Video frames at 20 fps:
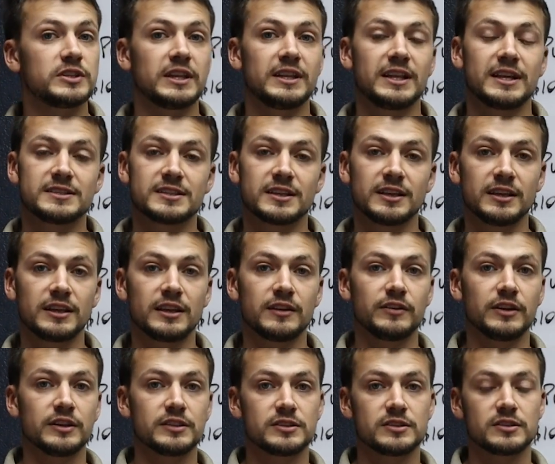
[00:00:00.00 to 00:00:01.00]
and that's gonna give
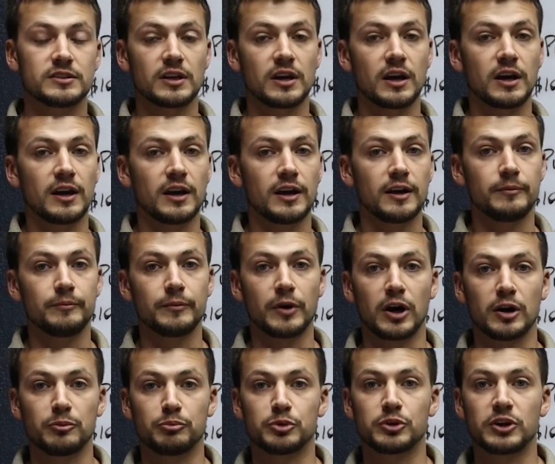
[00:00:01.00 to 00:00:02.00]
us
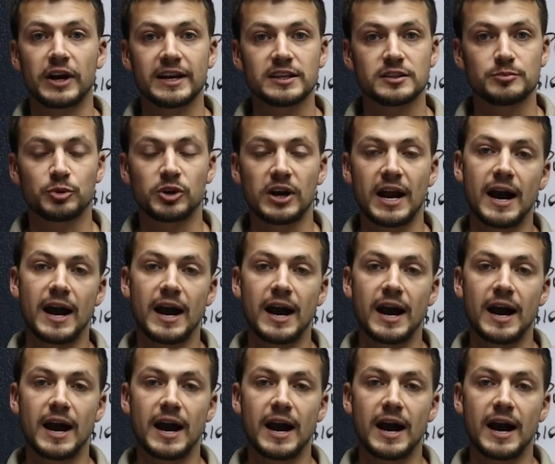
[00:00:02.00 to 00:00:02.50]
our price per